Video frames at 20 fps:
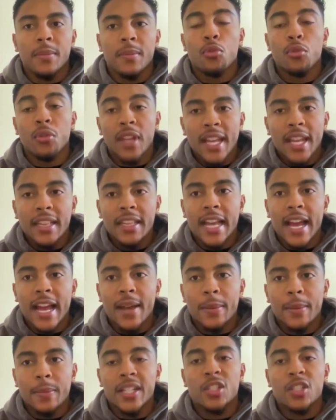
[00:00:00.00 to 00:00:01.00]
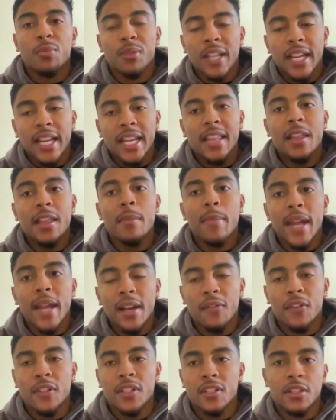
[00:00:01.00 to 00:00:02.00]
create that, explain the
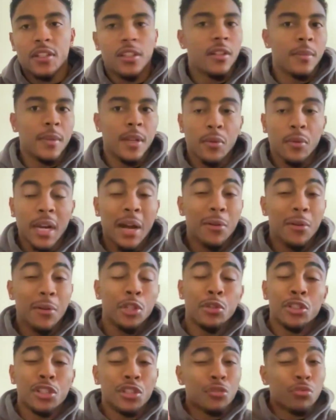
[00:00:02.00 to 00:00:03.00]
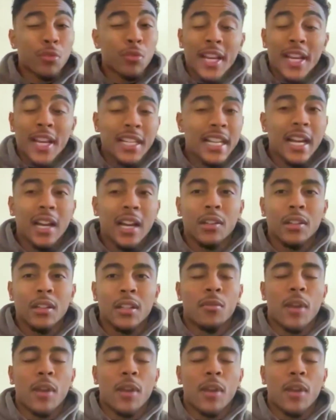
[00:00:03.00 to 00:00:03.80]
benefits to them. And what I would do is just write it down.